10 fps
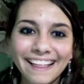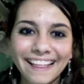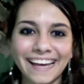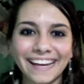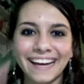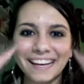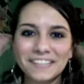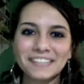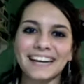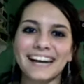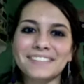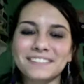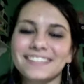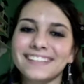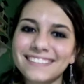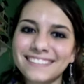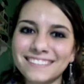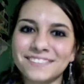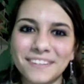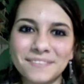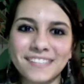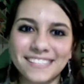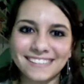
Like the eyes, I was like, "I did this in 5 minutes